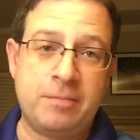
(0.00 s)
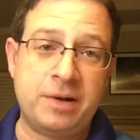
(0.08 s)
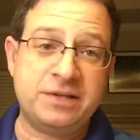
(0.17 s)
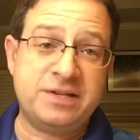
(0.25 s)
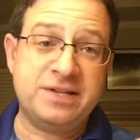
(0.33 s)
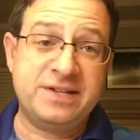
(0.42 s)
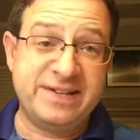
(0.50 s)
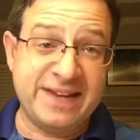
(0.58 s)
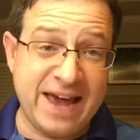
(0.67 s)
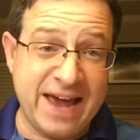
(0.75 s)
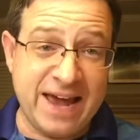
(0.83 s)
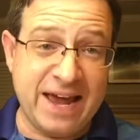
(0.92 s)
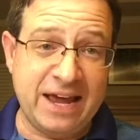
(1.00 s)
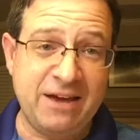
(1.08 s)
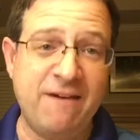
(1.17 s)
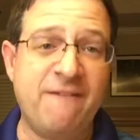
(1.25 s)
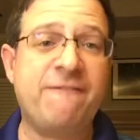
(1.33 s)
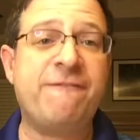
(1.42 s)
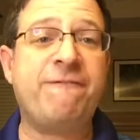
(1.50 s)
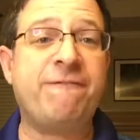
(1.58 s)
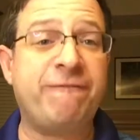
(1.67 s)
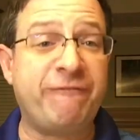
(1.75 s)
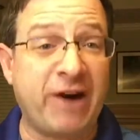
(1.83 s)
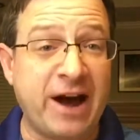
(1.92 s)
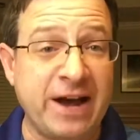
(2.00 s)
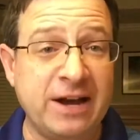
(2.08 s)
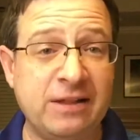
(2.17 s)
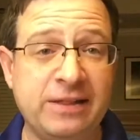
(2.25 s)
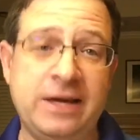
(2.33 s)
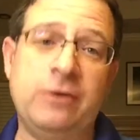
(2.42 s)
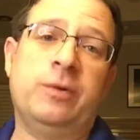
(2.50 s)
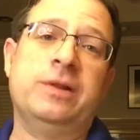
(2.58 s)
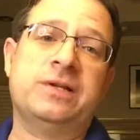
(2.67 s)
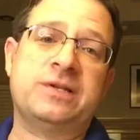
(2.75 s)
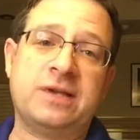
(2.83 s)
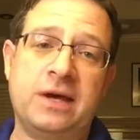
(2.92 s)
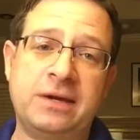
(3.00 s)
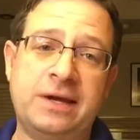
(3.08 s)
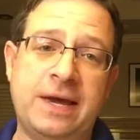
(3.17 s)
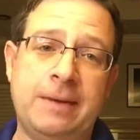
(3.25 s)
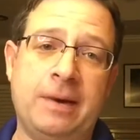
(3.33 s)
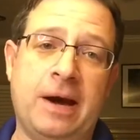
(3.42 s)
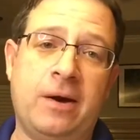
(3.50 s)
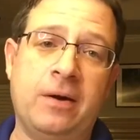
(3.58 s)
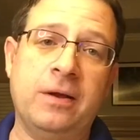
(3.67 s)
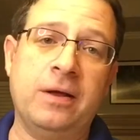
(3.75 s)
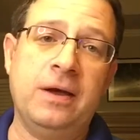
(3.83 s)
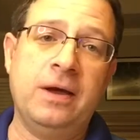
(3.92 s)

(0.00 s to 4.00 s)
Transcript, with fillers: But today, finally, when the sun came out,